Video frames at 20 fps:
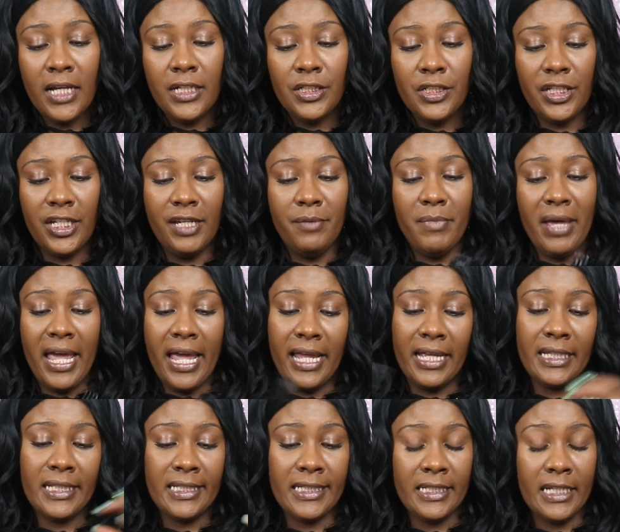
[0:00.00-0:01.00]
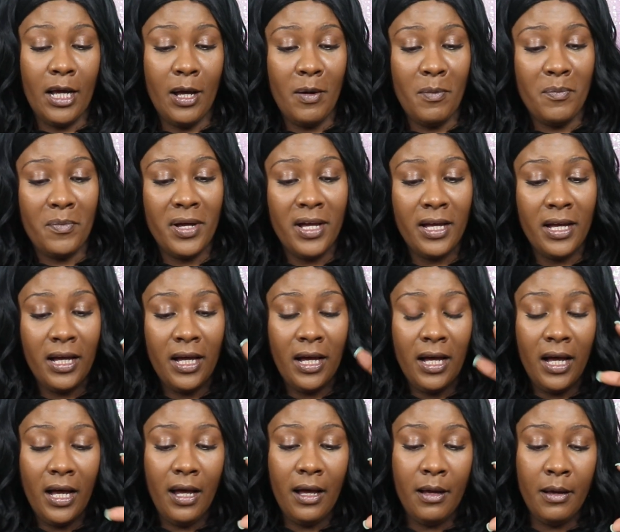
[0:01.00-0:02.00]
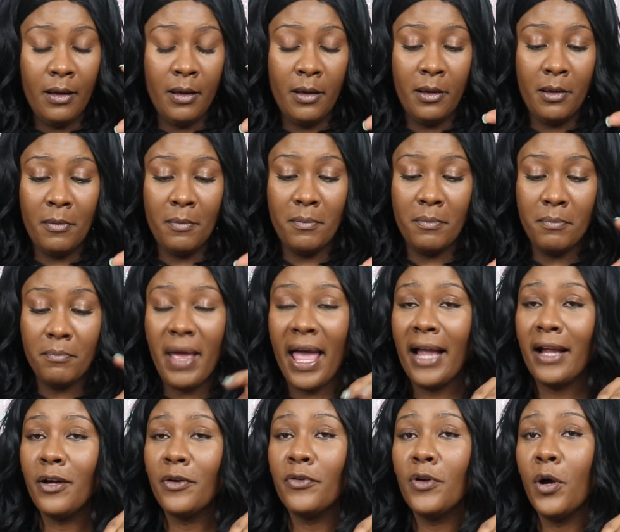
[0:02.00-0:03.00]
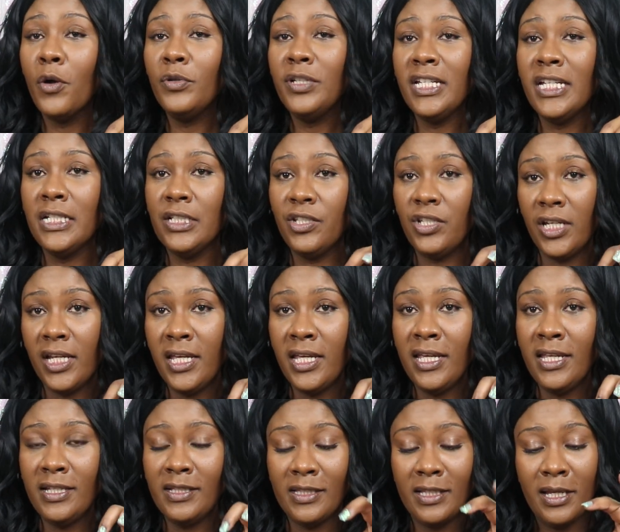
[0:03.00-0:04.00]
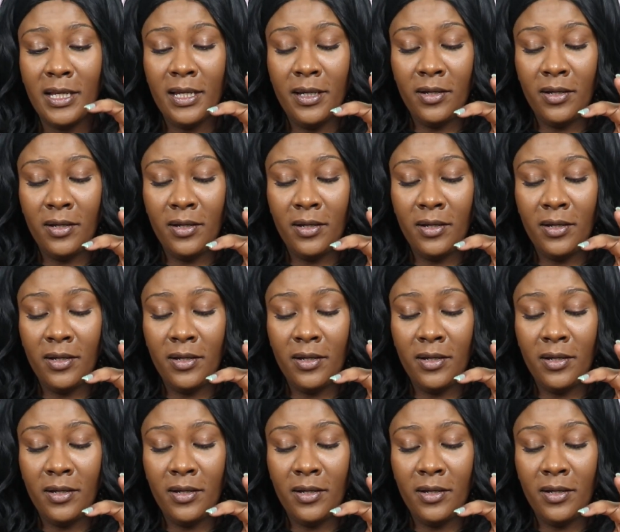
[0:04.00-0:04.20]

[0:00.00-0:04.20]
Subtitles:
She made some macaroni and cheese.